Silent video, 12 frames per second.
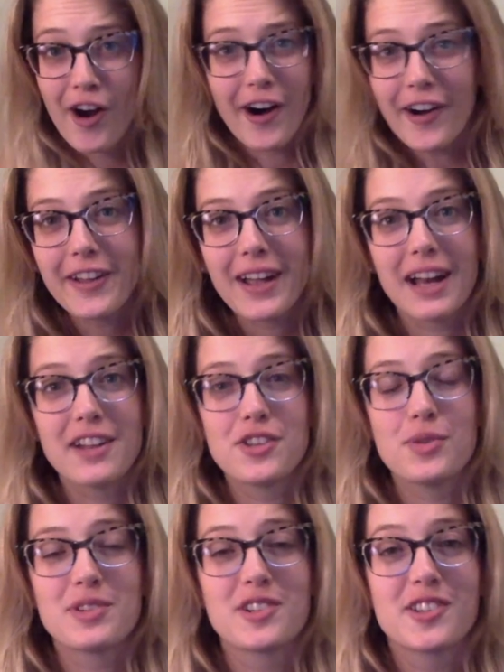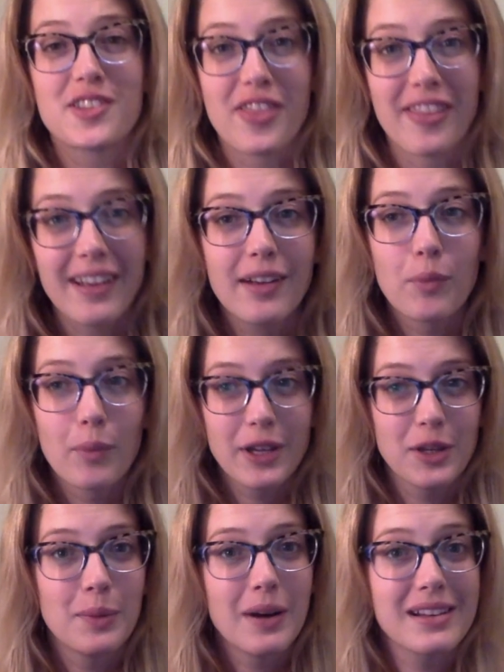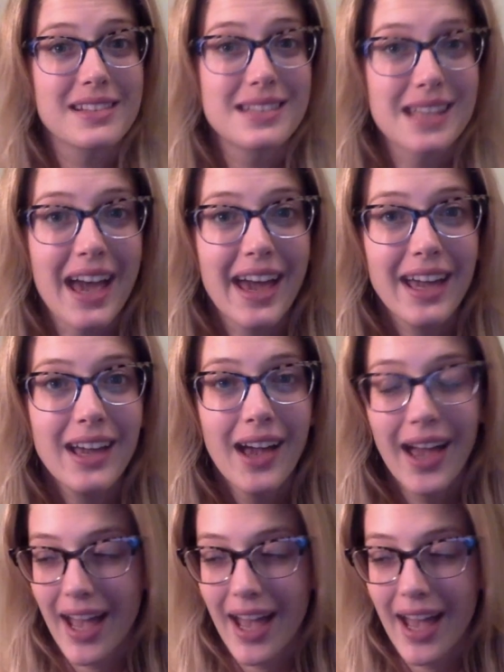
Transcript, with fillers: all you gotta do is just think what you want to say,